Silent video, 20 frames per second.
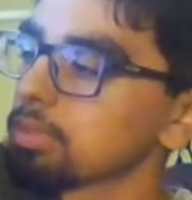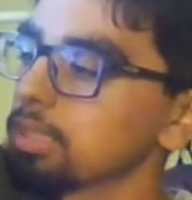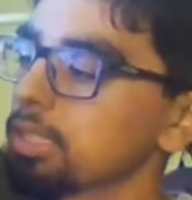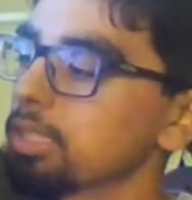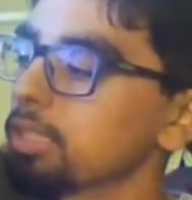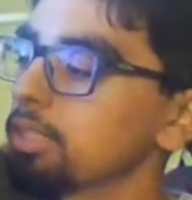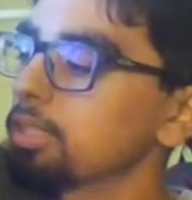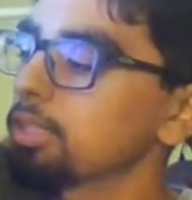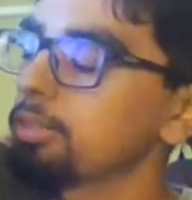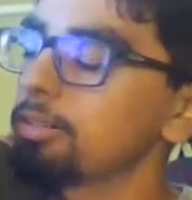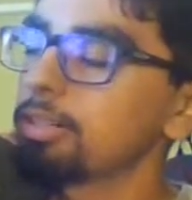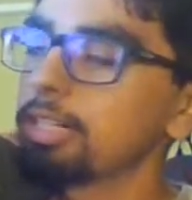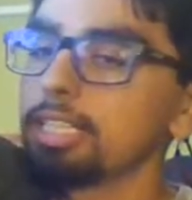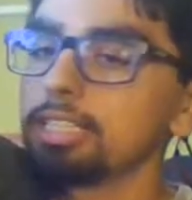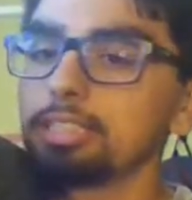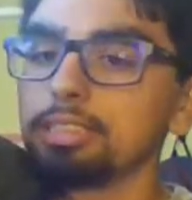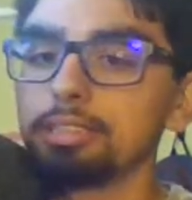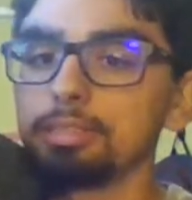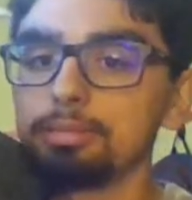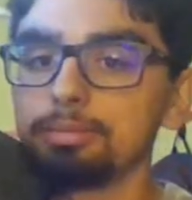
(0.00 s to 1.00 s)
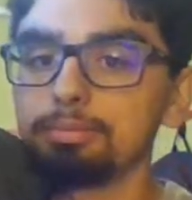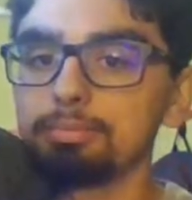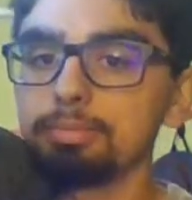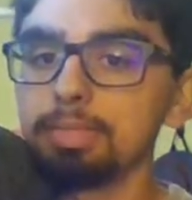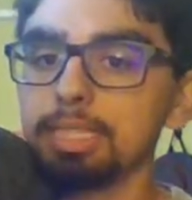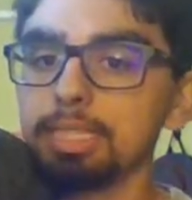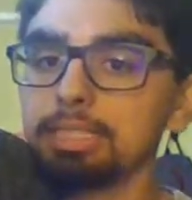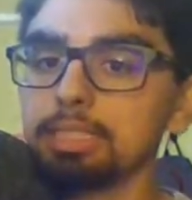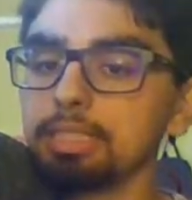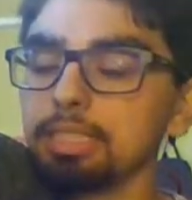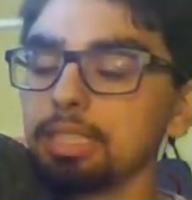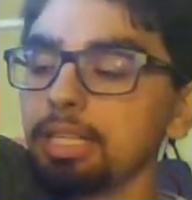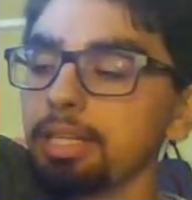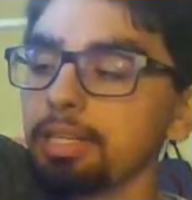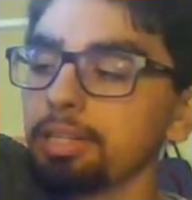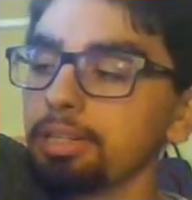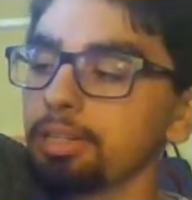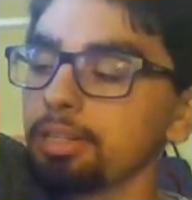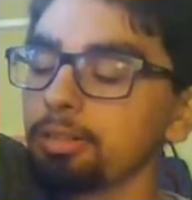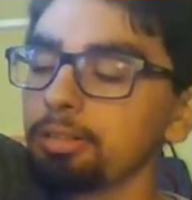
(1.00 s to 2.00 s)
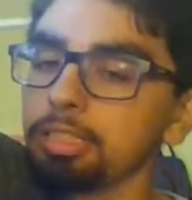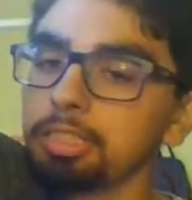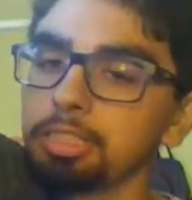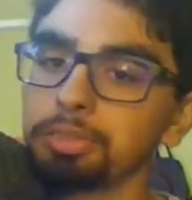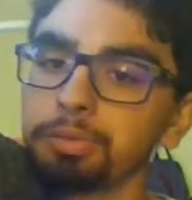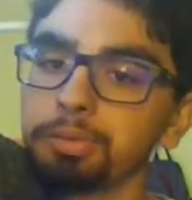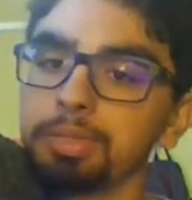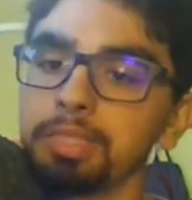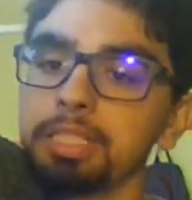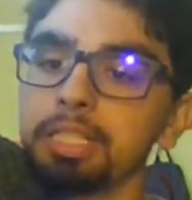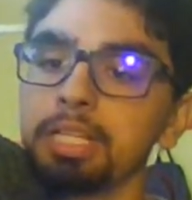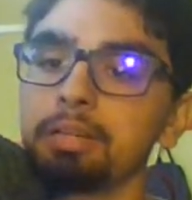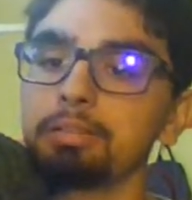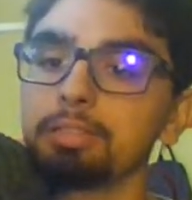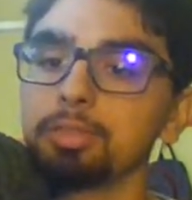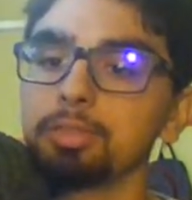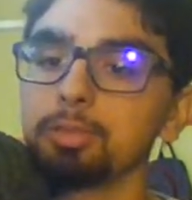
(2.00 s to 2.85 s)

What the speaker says: OS makes a OS 21